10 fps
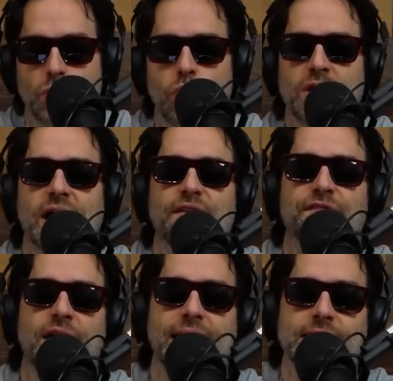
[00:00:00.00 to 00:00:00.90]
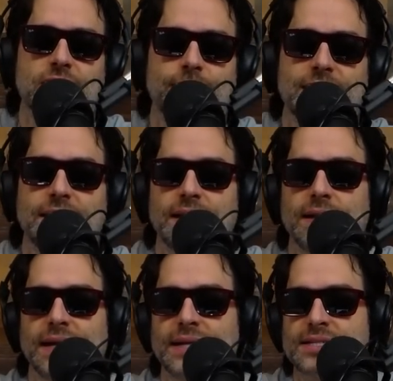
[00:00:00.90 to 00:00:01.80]
We got to fly into
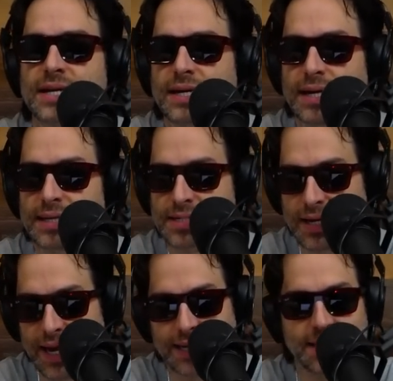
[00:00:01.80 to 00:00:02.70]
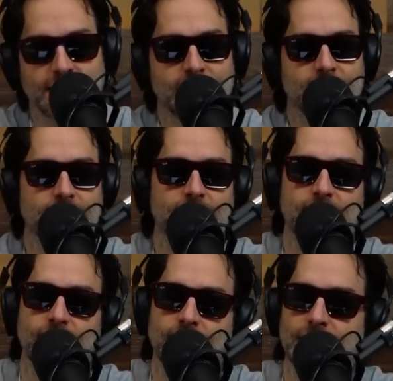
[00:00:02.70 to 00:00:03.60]
Midland. It's, co it's connected
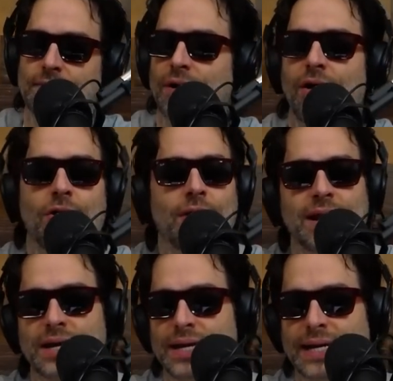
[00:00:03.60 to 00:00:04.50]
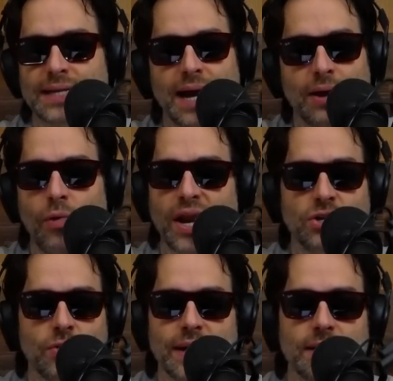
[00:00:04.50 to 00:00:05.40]
already connecting. I don't want to
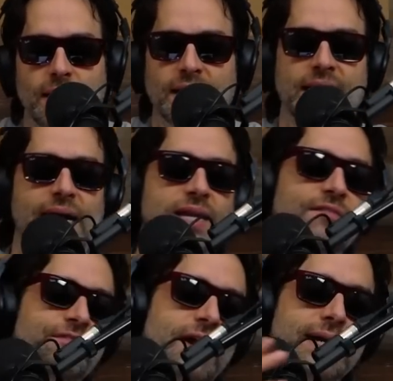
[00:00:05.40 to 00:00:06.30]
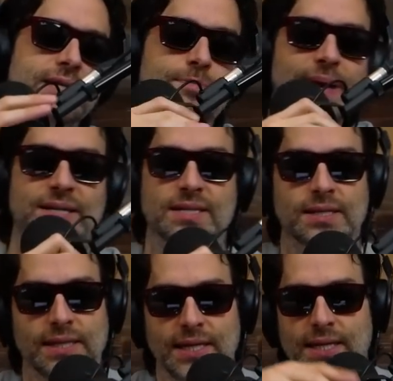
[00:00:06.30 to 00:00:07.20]
do it. A connecting flight is
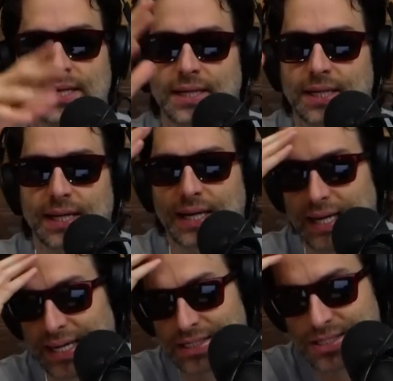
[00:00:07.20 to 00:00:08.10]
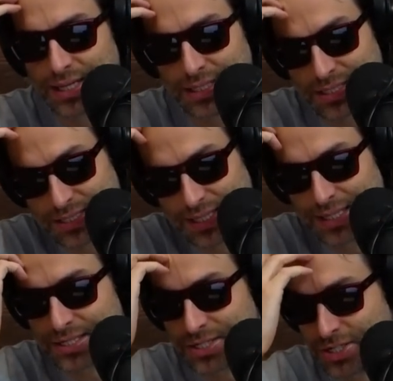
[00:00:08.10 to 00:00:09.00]
basically, it's it's it's